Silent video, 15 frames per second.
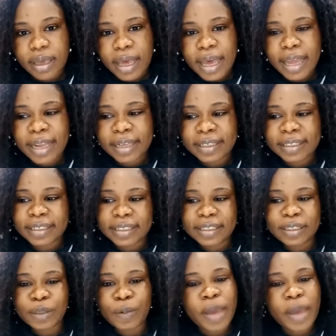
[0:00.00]
and
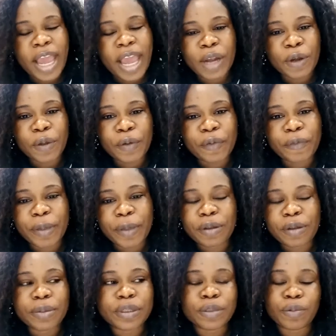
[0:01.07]
the way I love might
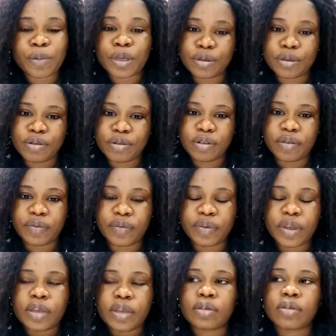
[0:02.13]
not be the way you love.
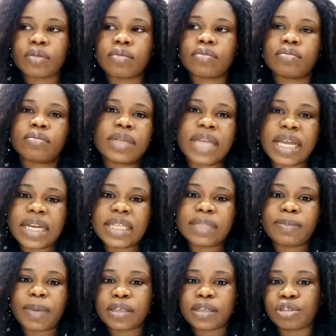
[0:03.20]
So let this
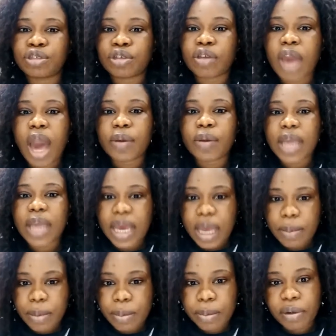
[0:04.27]
person show you how they are
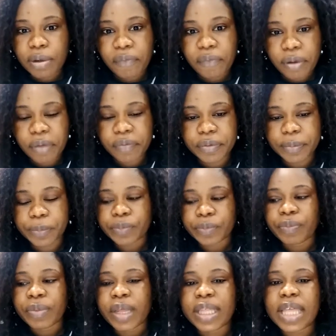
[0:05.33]
capable of loving.
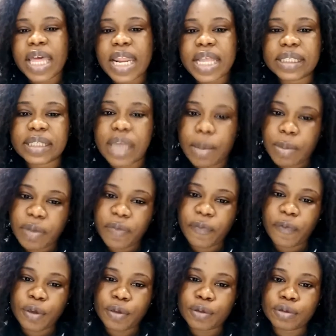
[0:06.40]
Then it's not meant
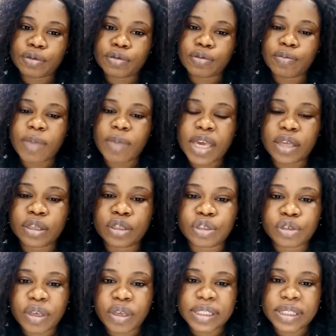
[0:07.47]
for you to make a
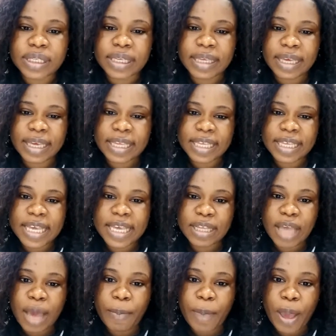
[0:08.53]
choice.
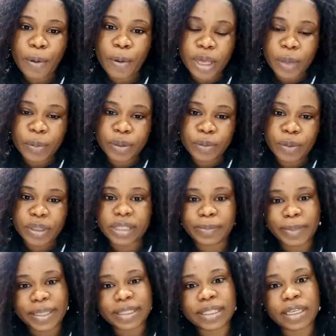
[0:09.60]
Am I okay with the way this
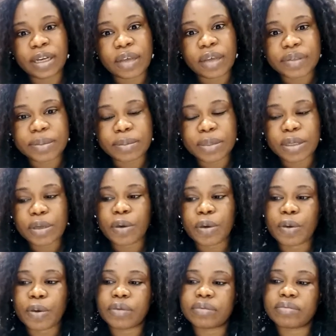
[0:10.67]
person loves me,
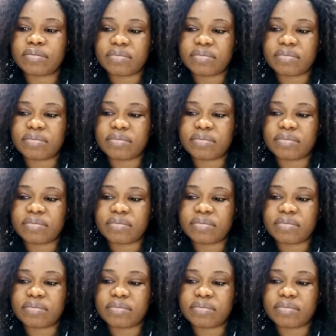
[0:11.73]
or